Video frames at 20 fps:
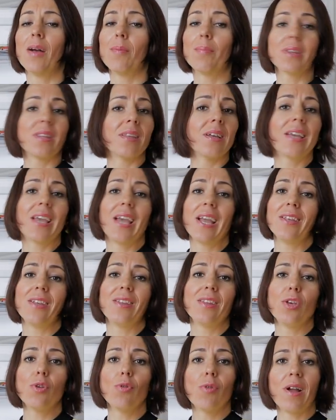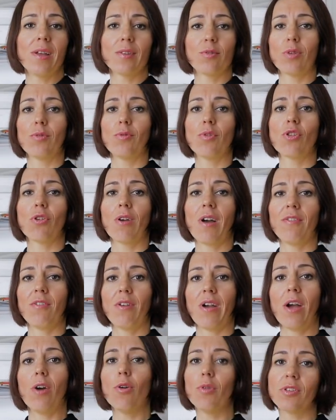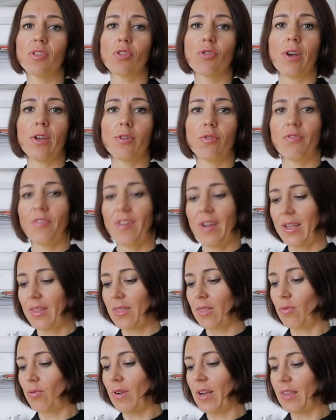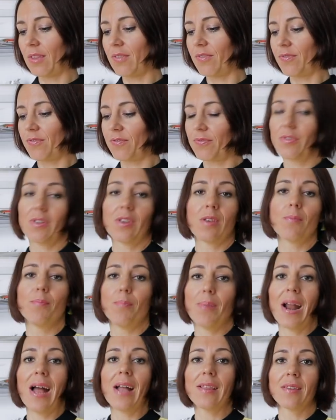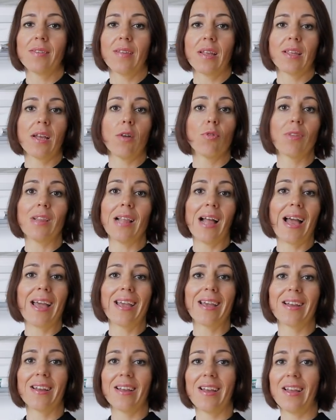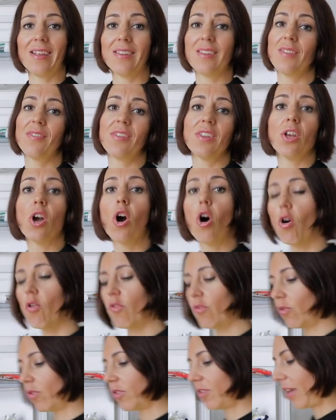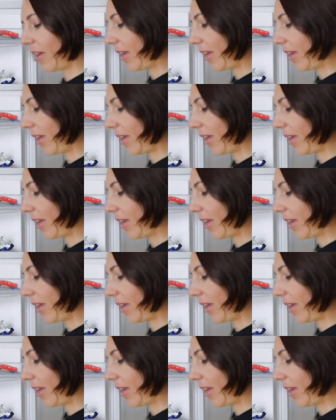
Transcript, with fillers: But again, in the US, when we travel, I always try to find one of brands that I would like and even in Whole Foods